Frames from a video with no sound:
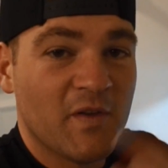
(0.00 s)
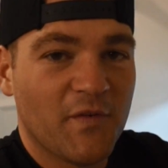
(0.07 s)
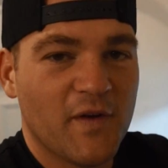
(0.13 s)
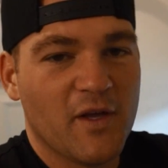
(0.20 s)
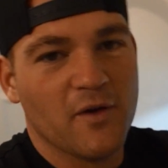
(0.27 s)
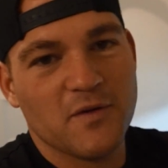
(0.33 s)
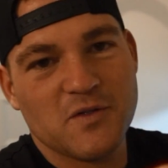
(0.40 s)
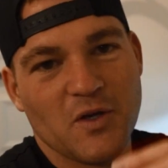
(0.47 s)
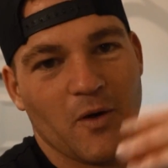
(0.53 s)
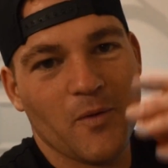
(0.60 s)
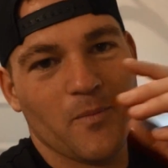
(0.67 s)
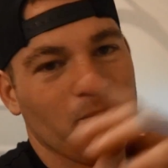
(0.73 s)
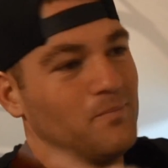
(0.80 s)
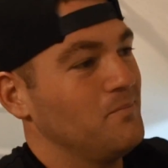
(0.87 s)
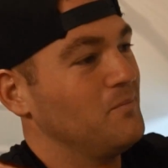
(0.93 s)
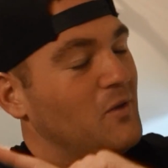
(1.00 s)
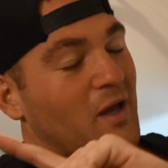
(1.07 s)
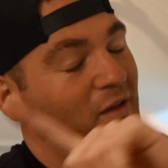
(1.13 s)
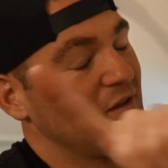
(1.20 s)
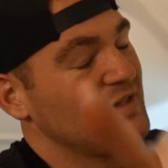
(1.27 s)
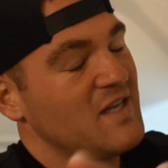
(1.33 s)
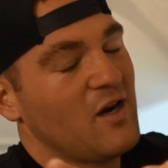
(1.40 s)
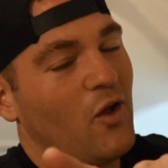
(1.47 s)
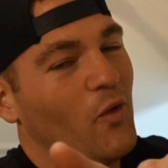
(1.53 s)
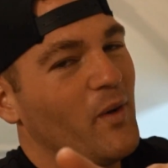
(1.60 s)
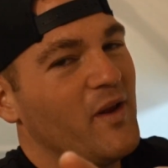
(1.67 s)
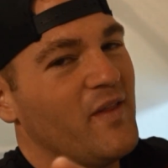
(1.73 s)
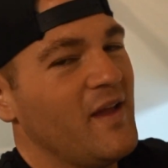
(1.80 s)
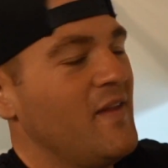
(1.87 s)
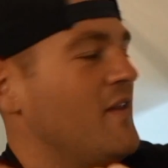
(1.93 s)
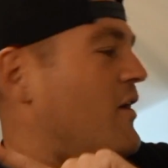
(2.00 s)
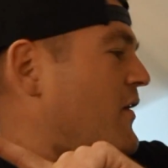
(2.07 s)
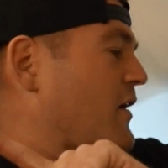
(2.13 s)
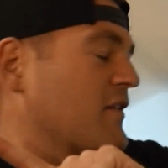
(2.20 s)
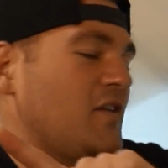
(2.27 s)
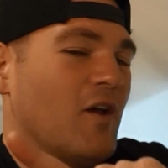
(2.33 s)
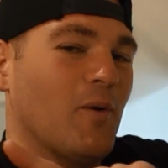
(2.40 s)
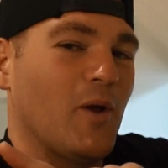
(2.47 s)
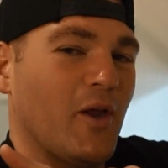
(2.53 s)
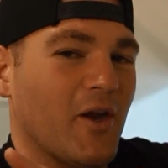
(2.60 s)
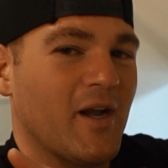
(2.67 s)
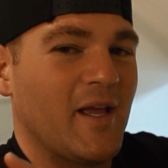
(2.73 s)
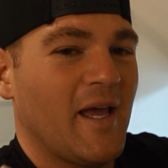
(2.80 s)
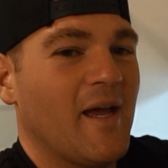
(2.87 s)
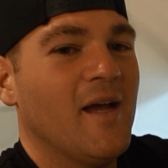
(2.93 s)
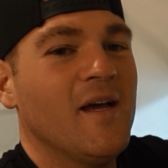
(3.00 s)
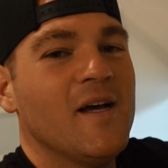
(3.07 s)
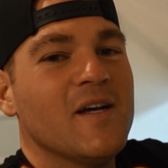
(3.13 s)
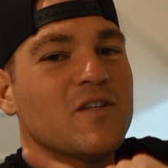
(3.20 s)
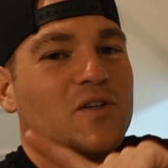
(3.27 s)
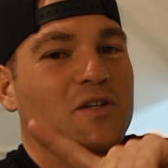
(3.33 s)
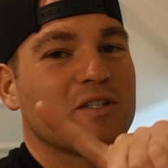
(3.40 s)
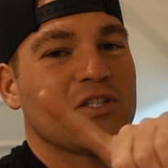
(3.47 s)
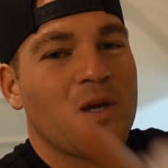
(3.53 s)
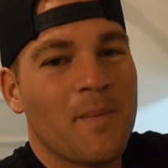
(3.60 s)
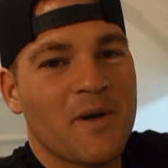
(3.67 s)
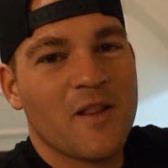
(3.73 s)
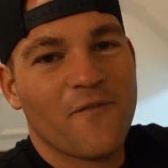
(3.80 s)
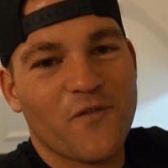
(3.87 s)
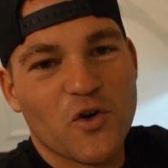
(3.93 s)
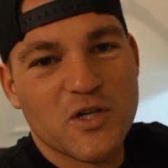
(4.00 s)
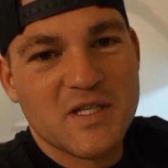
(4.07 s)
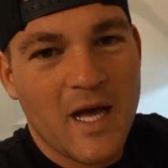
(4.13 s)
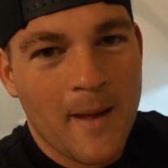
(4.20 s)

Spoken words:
this video. So you have to stay all the way to the end though, and I'll tell you what you're gonna get. So let's jump into the first